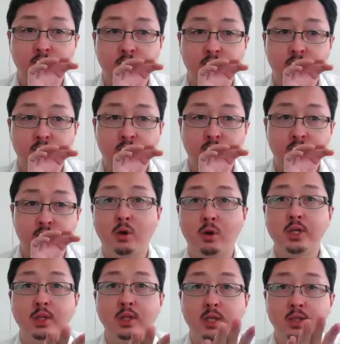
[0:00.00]
really
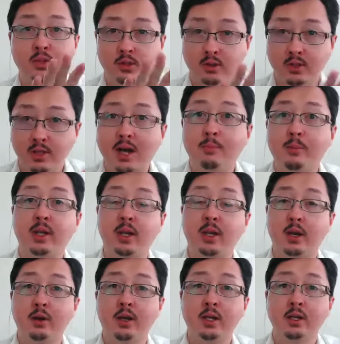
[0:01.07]
approaching these
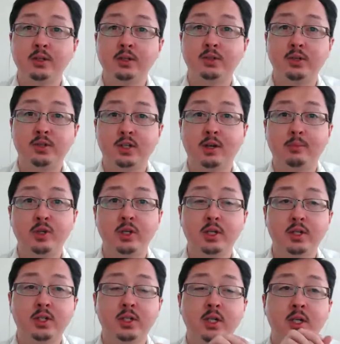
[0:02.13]
topic areas, these
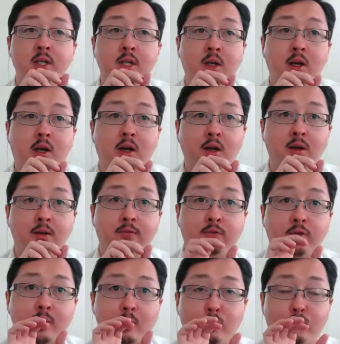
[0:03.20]
subjects,
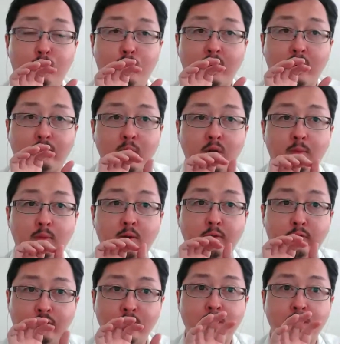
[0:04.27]
from
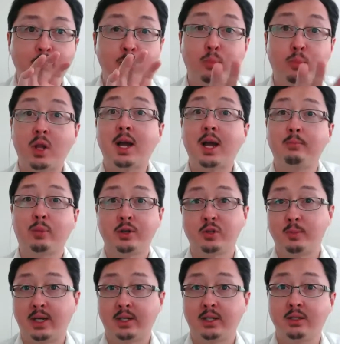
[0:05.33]
an applied
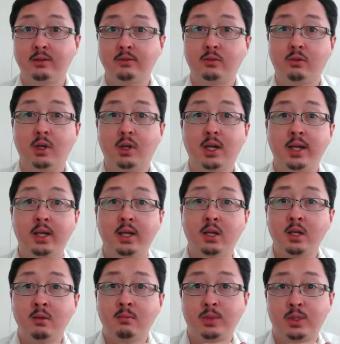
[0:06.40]
perspective, right?
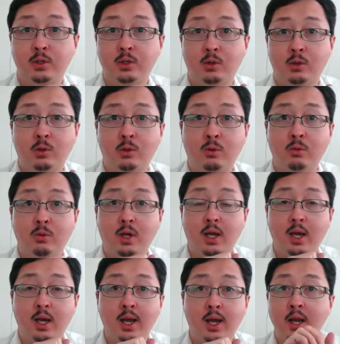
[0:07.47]
So,
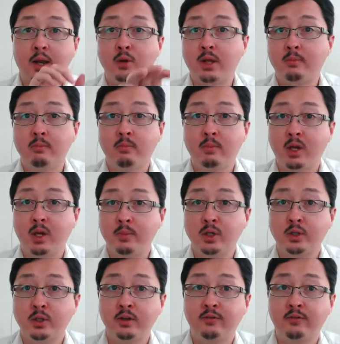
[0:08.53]
and I know that
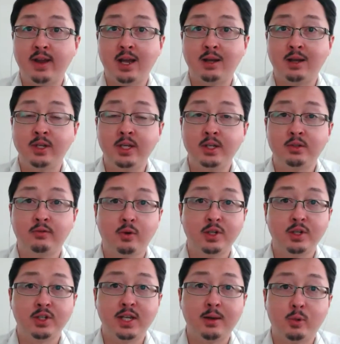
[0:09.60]
military families,
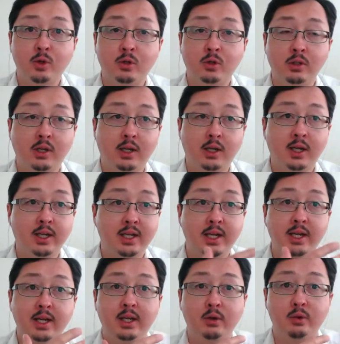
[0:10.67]
for example,
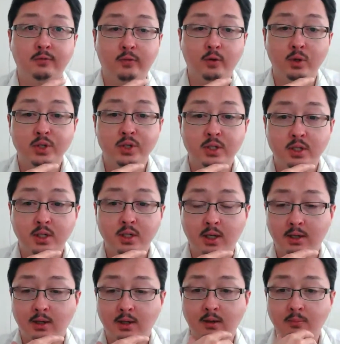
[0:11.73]
again,
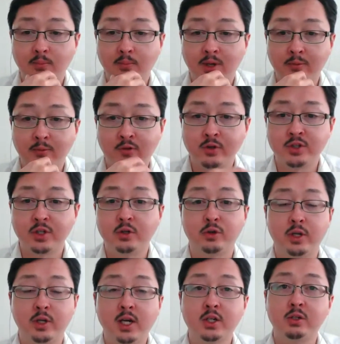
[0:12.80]
my first
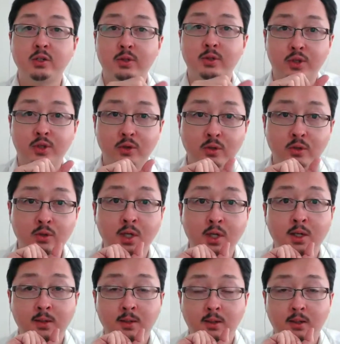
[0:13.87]
introduction was through
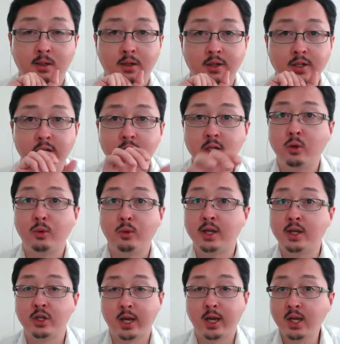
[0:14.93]
a continuing
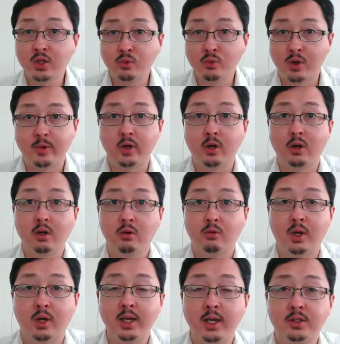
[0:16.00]
education webinar,
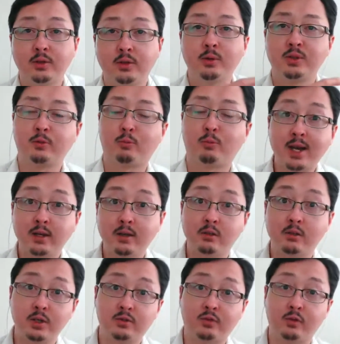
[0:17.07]
right? So there was a
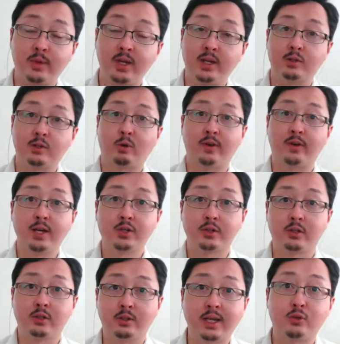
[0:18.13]
practical use for me as a
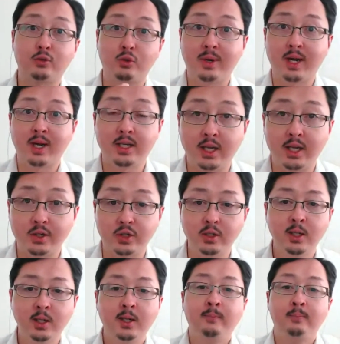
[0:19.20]
professional that drew my
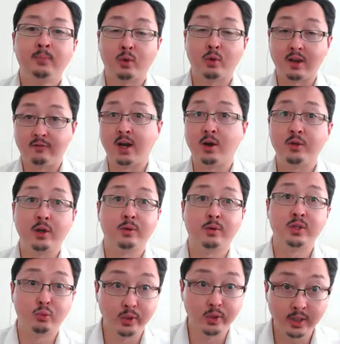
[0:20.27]
attention. What I found there
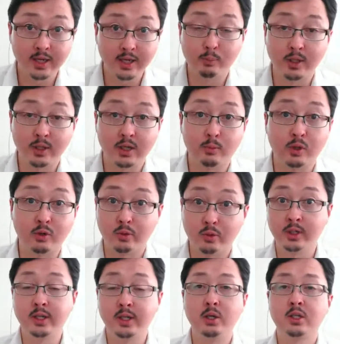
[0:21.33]
was really applicable,
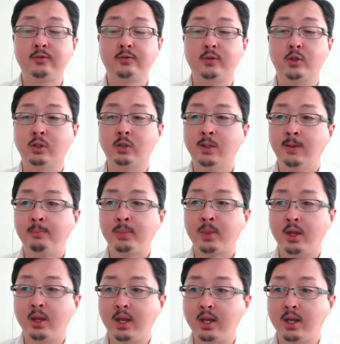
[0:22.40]
really useful,
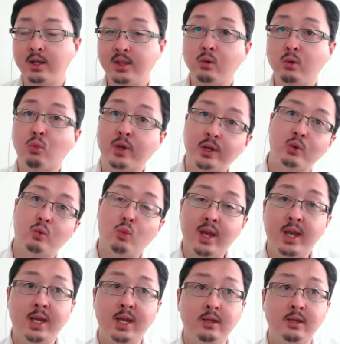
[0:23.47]
and I think one other
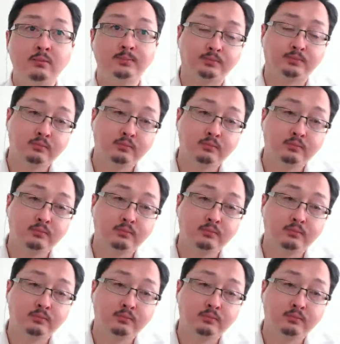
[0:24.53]
way